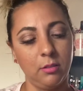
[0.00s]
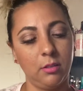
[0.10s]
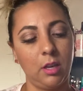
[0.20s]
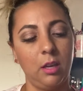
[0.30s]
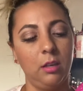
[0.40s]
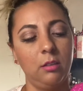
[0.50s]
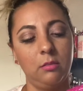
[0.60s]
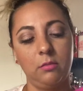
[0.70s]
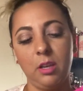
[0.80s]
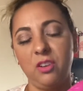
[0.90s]
Okay,
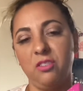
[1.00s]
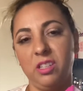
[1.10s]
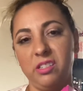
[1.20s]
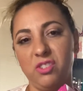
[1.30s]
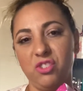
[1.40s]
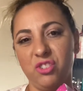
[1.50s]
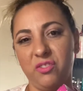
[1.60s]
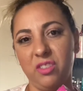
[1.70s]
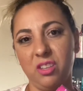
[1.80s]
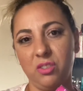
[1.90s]
I don't need scissors for
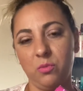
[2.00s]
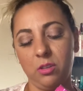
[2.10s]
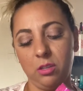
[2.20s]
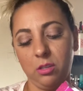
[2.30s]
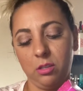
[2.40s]
this one.